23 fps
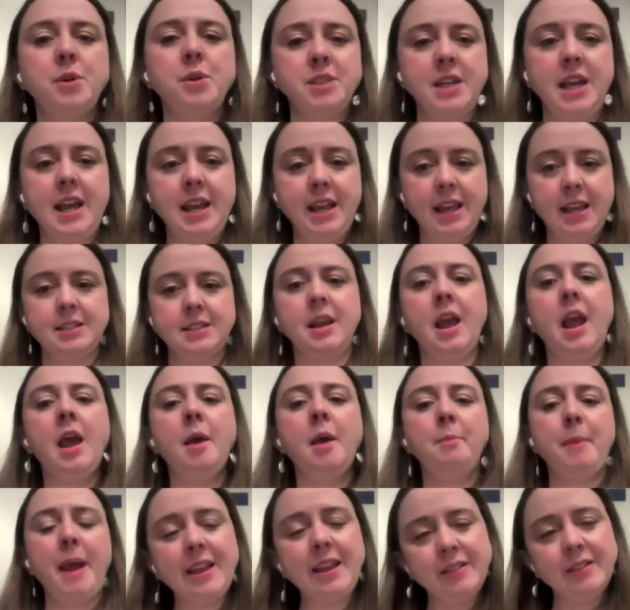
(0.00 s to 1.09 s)
What we're saying is
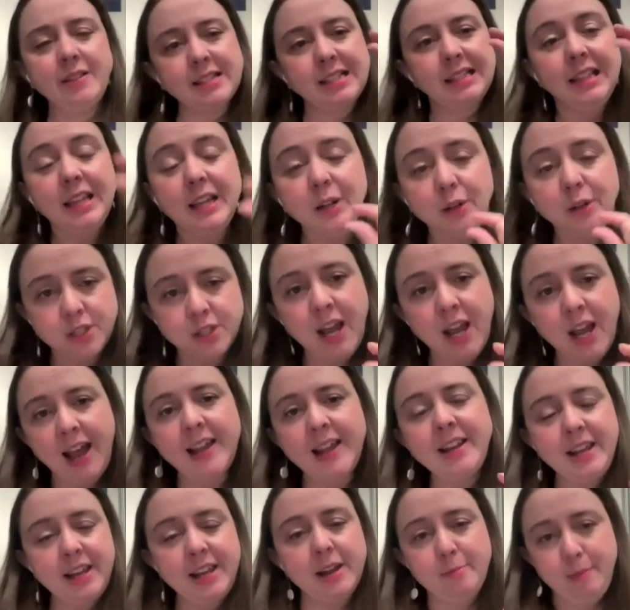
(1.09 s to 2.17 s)
pay this little
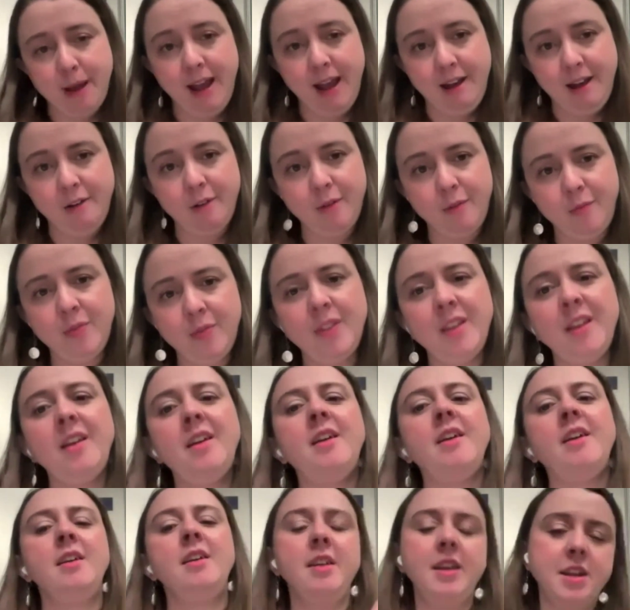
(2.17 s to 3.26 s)
tiny amount
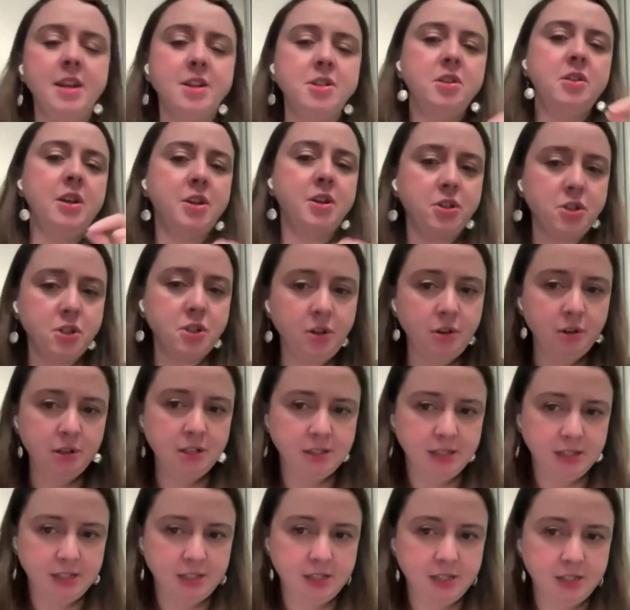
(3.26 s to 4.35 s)
into the
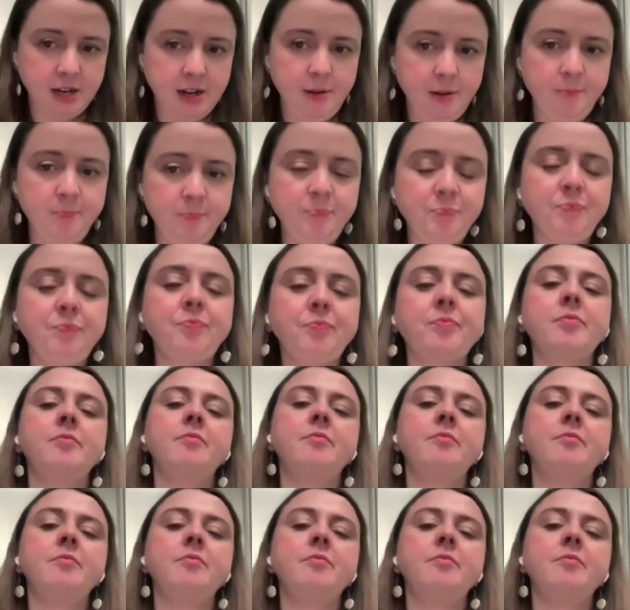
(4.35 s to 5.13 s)
insurance system.